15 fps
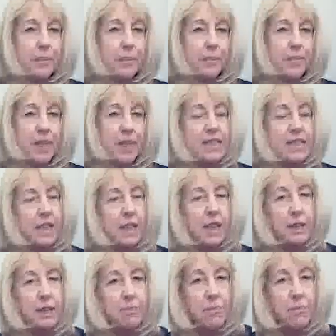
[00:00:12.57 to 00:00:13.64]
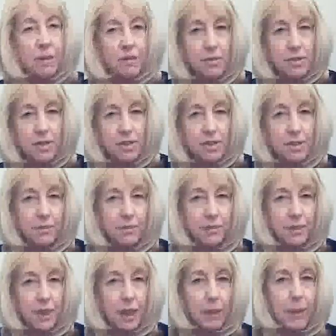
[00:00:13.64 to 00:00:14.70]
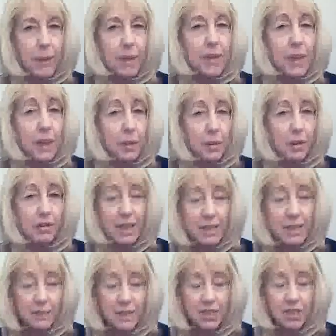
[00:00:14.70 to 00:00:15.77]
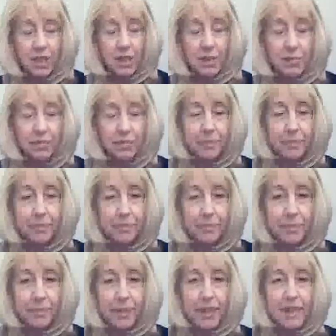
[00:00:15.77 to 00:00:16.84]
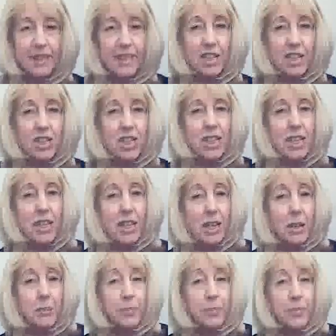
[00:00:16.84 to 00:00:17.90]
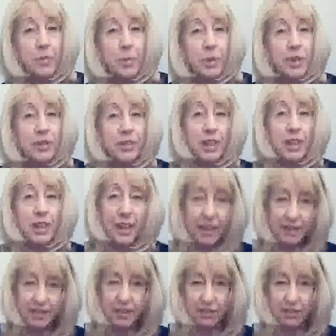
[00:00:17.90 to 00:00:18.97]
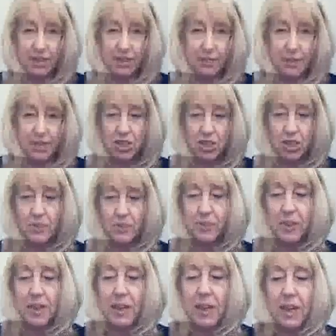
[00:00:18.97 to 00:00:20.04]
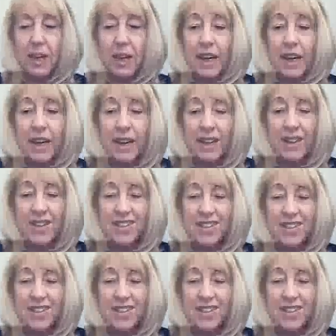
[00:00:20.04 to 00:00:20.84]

things I like most about the ORS measure is actually it comes with the SRS measure, and